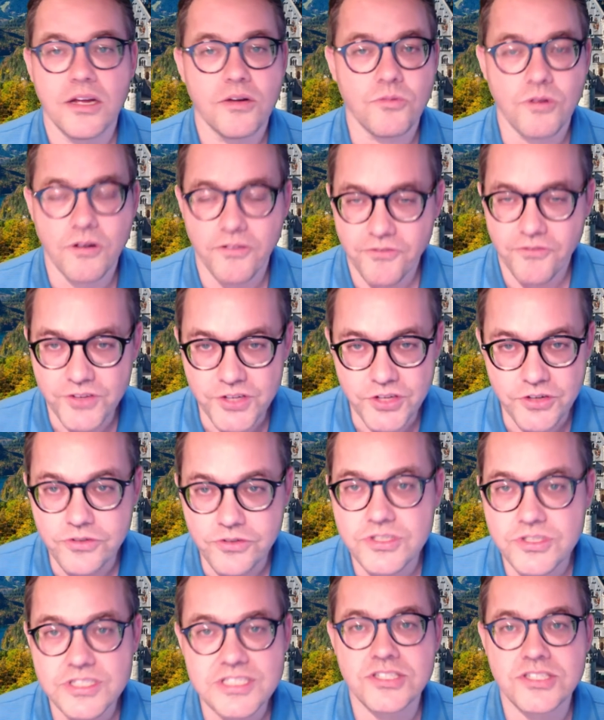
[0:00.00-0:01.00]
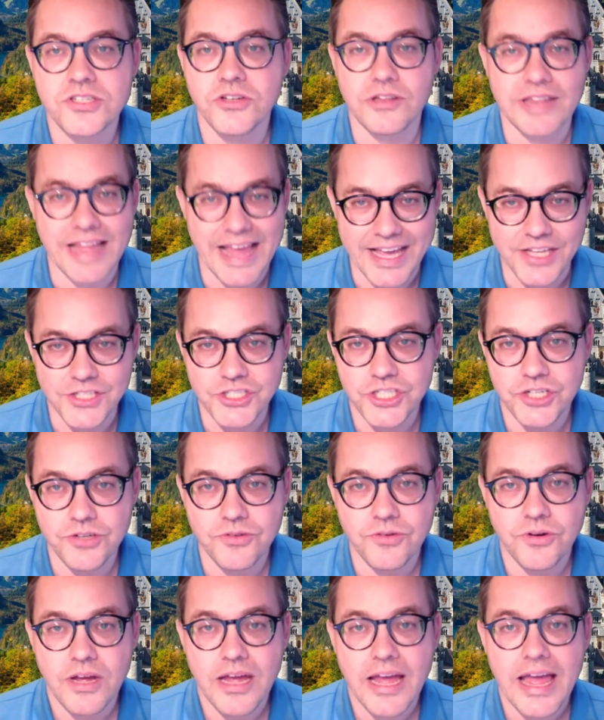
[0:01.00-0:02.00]
refuse to land
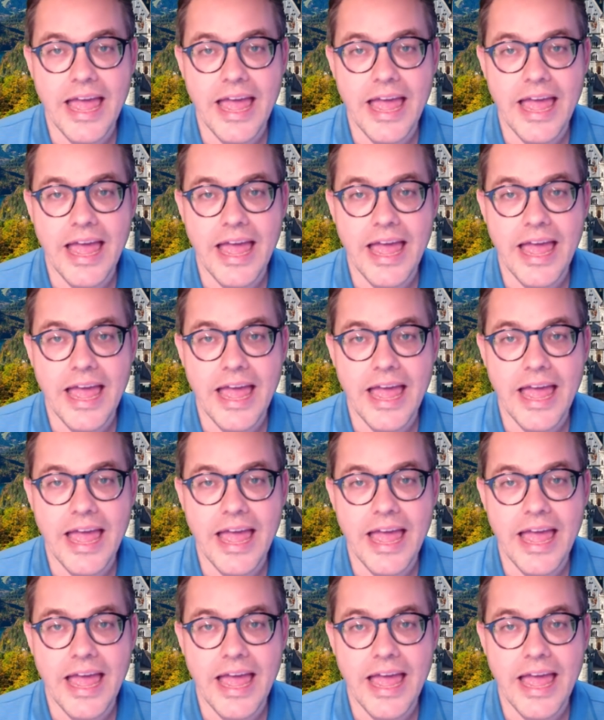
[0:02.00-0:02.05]
you